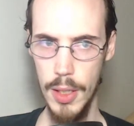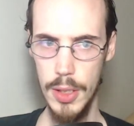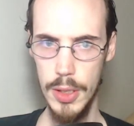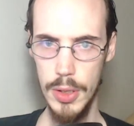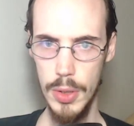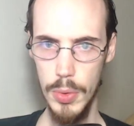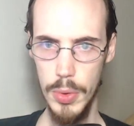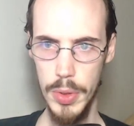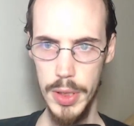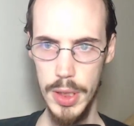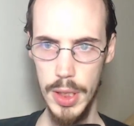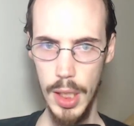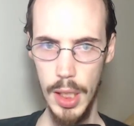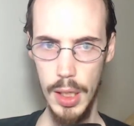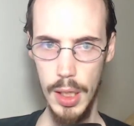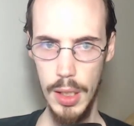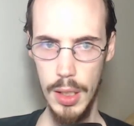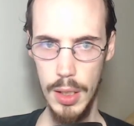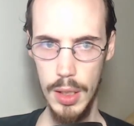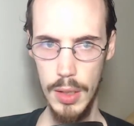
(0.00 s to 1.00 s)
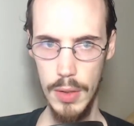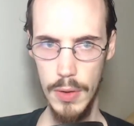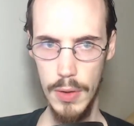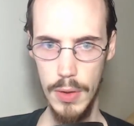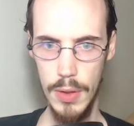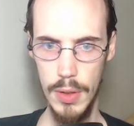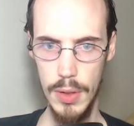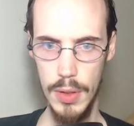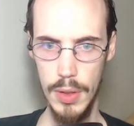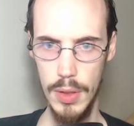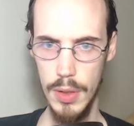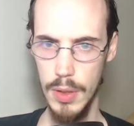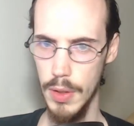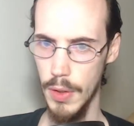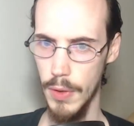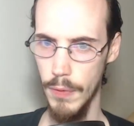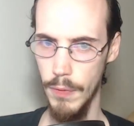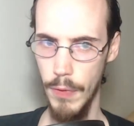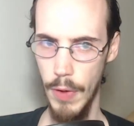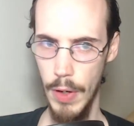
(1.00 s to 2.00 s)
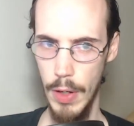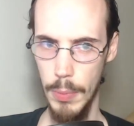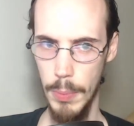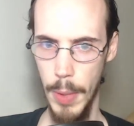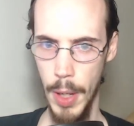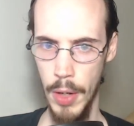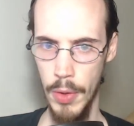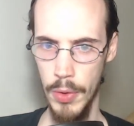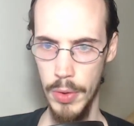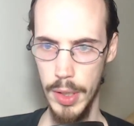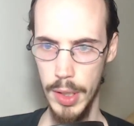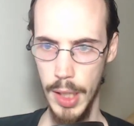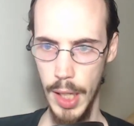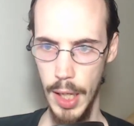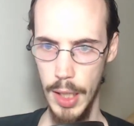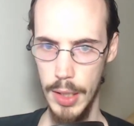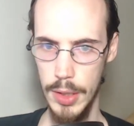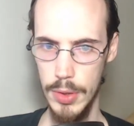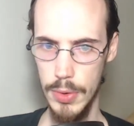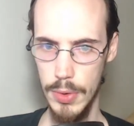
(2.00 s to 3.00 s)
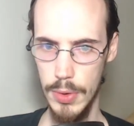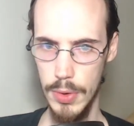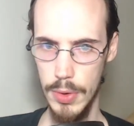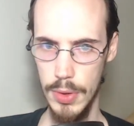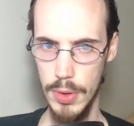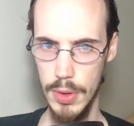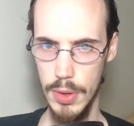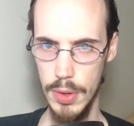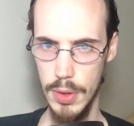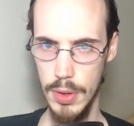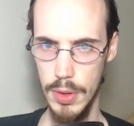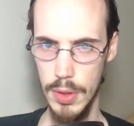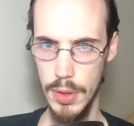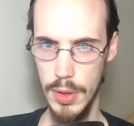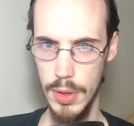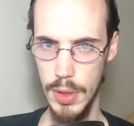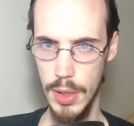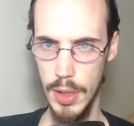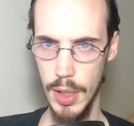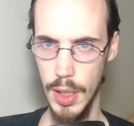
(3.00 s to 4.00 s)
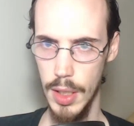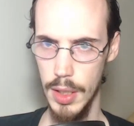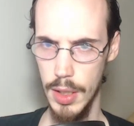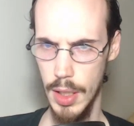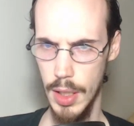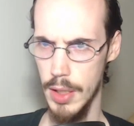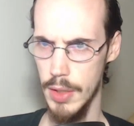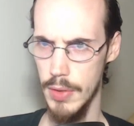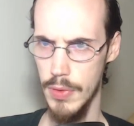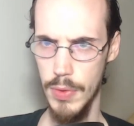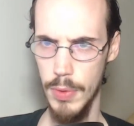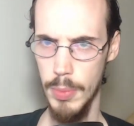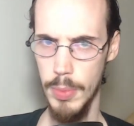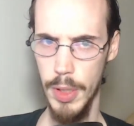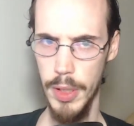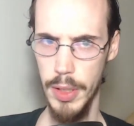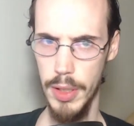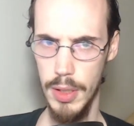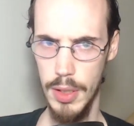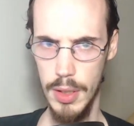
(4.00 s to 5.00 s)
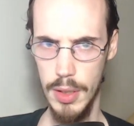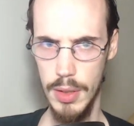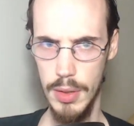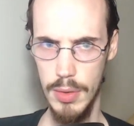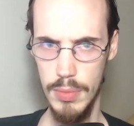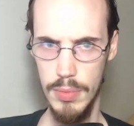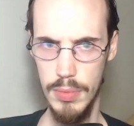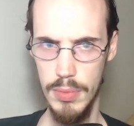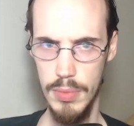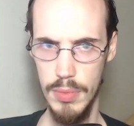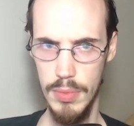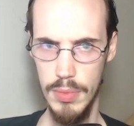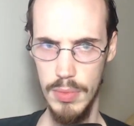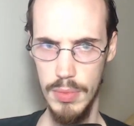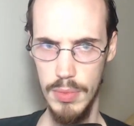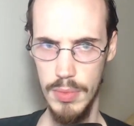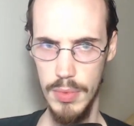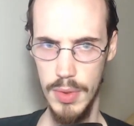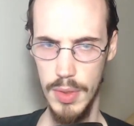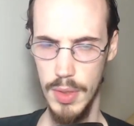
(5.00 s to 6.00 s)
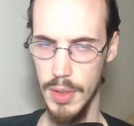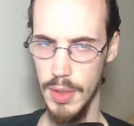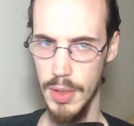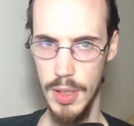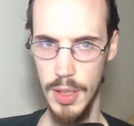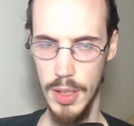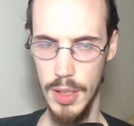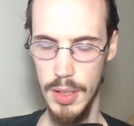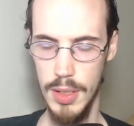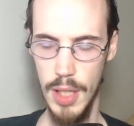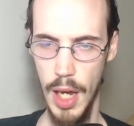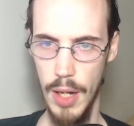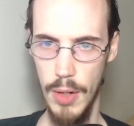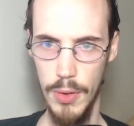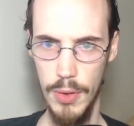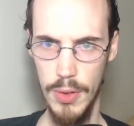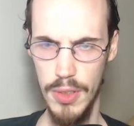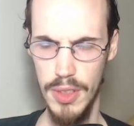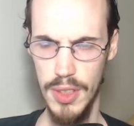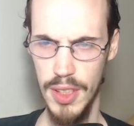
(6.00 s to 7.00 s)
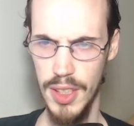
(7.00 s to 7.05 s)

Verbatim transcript: So this is like the final battle at the castle. That's from like the the title.